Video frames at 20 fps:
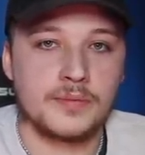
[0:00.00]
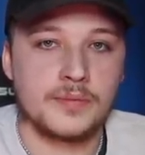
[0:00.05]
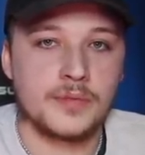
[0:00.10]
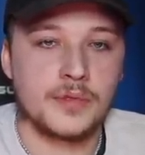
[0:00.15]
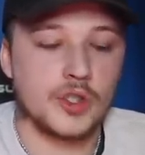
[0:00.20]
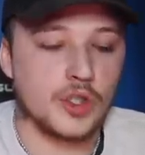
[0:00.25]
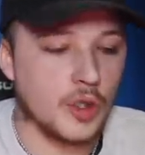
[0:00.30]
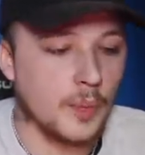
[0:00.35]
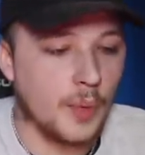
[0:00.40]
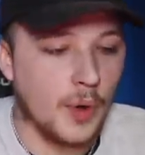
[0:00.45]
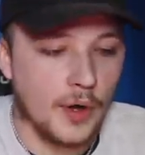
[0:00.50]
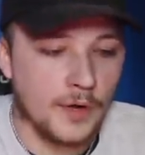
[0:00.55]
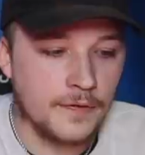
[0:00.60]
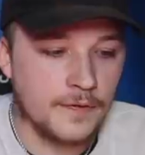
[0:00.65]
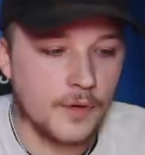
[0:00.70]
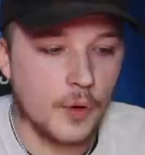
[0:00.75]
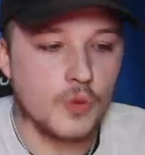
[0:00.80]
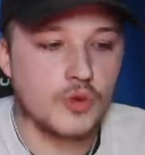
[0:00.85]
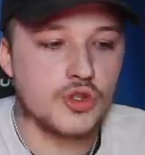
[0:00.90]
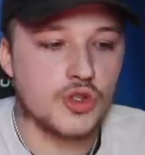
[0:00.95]
You can put a
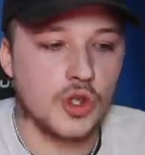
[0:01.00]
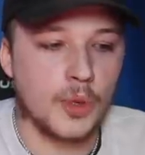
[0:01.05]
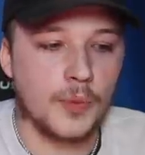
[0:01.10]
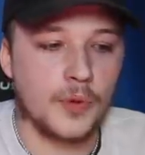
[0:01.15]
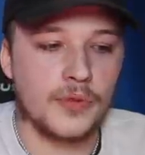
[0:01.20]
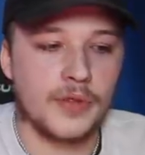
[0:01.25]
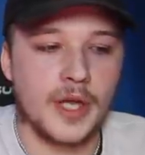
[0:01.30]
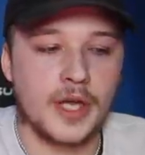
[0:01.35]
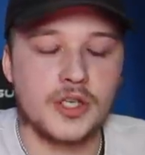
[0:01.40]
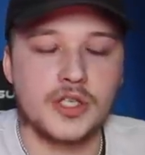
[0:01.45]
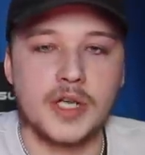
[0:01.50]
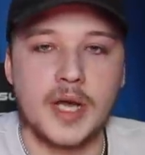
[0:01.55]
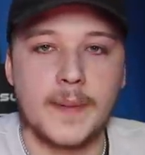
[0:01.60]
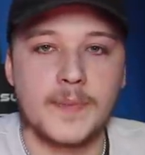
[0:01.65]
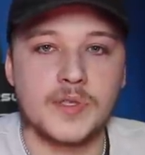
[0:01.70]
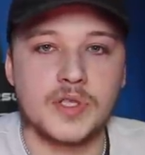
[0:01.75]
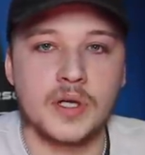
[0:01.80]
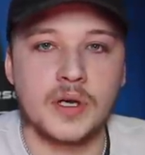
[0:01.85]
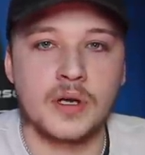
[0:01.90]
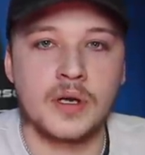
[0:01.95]
full stop on that
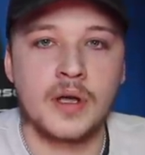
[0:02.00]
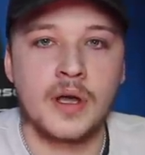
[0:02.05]
chapter